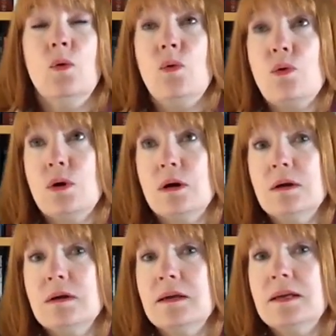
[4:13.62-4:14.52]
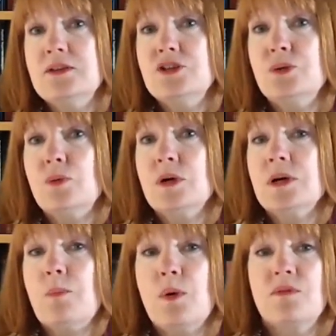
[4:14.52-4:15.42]
Or is your
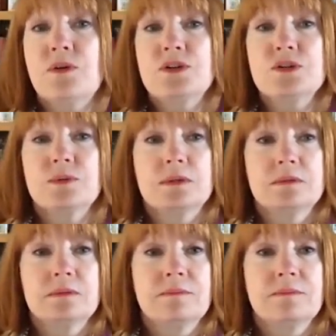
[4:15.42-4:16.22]
work more virtual,